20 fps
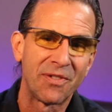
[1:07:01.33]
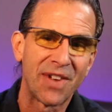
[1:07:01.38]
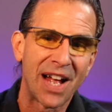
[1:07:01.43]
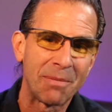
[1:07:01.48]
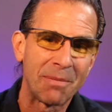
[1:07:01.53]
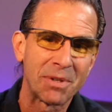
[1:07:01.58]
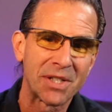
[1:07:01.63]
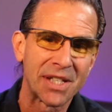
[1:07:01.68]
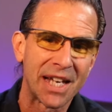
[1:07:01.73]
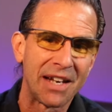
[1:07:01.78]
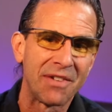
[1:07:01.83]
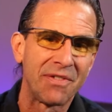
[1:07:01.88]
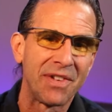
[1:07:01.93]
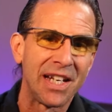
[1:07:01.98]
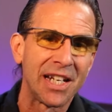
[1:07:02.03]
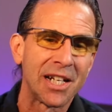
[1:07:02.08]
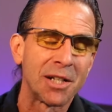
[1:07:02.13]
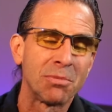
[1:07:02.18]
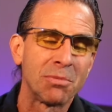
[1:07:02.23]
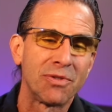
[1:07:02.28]
of apple cider
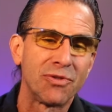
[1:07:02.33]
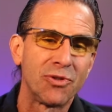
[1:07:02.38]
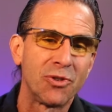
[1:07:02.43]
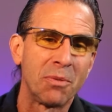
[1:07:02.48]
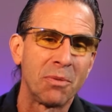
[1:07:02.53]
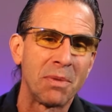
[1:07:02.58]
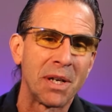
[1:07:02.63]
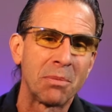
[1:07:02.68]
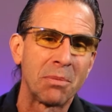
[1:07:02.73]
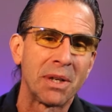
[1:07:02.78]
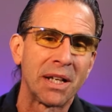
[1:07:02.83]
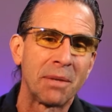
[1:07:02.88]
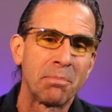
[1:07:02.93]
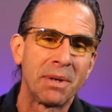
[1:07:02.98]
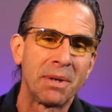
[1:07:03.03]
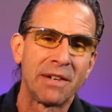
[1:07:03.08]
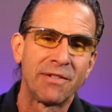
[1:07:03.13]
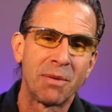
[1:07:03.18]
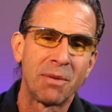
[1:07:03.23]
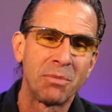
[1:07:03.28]
vinegar before a meal,
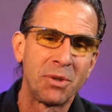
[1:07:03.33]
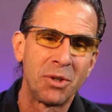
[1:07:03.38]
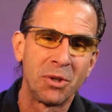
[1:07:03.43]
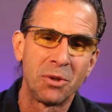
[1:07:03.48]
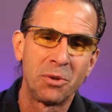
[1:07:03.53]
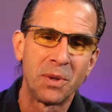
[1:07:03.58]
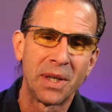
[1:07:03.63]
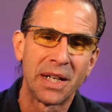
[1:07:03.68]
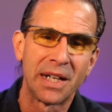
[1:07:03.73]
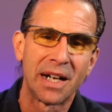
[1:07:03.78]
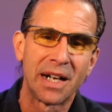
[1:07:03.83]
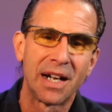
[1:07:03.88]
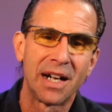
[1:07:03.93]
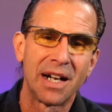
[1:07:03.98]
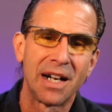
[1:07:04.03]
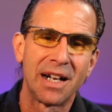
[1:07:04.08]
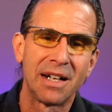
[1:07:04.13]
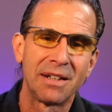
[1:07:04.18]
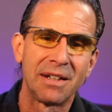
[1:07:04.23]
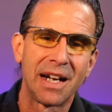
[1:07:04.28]
but if I'm doing,
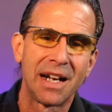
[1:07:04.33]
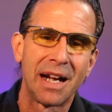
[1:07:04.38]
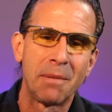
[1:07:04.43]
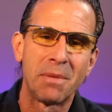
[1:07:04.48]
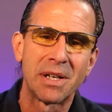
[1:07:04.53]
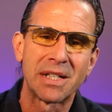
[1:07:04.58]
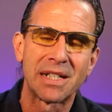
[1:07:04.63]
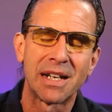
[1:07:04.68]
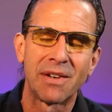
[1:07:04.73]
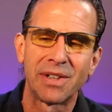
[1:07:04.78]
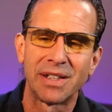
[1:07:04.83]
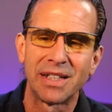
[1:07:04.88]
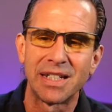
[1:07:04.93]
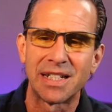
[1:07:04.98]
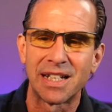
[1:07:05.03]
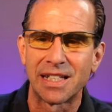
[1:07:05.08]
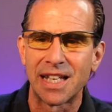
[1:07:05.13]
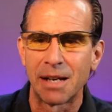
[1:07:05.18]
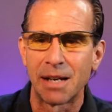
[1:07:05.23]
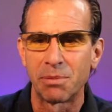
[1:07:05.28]
I must have at
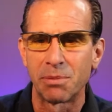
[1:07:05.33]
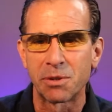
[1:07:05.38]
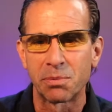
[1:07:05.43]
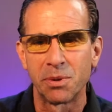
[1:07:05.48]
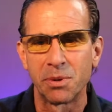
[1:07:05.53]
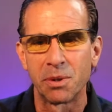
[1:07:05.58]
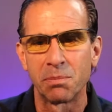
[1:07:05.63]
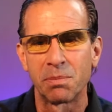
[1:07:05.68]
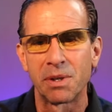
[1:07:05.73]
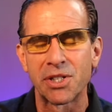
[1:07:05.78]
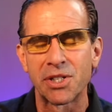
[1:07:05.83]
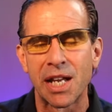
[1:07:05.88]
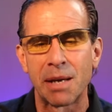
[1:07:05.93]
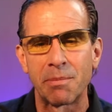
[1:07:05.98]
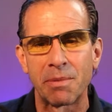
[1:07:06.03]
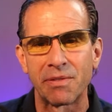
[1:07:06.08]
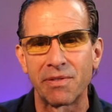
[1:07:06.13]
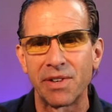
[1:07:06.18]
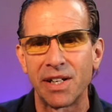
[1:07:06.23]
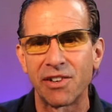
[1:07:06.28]
least a tablespoon of
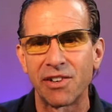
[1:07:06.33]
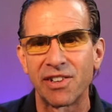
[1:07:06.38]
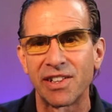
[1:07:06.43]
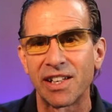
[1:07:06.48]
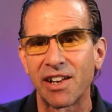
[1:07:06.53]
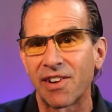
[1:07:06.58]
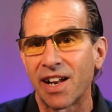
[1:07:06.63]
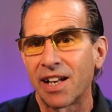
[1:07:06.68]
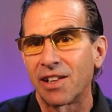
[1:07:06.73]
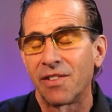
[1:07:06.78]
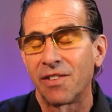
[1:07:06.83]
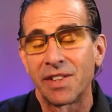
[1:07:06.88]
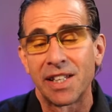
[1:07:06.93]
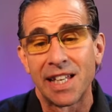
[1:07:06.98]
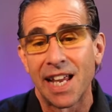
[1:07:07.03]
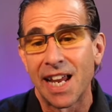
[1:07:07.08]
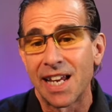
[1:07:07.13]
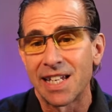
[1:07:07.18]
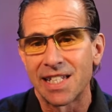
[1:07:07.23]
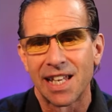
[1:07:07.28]
balsamic vinegar in there, and I love the
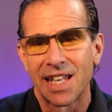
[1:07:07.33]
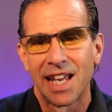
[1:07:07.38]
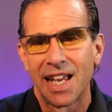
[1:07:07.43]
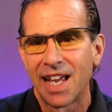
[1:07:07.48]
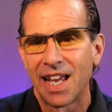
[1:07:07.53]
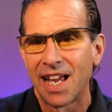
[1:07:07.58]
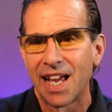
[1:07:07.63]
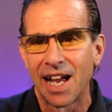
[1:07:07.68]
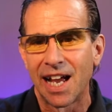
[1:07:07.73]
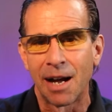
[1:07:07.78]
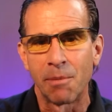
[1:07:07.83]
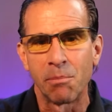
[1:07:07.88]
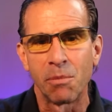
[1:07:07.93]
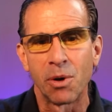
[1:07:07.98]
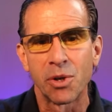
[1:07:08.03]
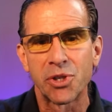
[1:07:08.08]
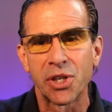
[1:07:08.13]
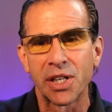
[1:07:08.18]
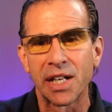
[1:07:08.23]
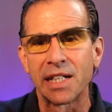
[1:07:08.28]
taste. I'm
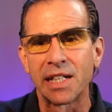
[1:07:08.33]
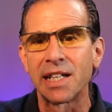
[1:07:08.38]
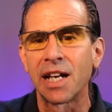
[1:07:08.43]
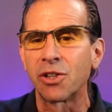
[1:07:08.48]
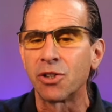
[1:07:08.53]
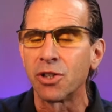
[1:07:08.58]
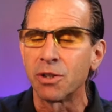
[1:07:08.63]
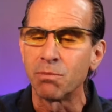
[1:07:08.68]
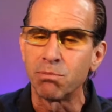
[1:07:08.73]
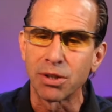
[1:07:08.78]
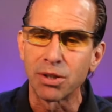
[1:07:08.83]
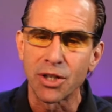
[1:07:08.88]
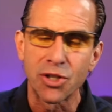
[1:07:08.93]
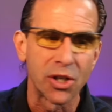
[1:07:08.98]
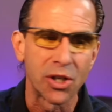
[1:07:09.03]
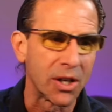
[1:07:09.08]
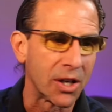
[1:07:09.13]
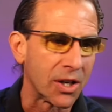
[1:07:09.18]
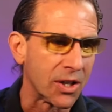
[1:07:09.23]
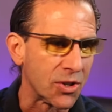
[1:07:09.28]
also getting that good blood
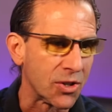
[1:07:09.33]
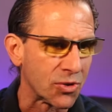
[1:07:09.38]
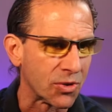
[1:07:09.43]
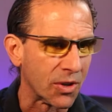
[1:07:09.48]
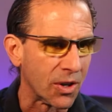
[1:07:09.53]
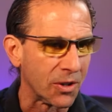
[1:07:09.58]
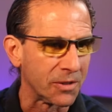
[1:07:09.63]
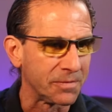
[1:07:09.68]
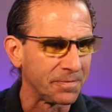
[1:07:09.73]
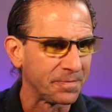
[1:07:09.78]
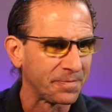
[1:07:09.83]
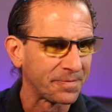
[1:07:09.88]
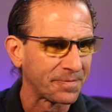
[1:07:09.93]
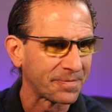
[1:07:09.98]
sugar control.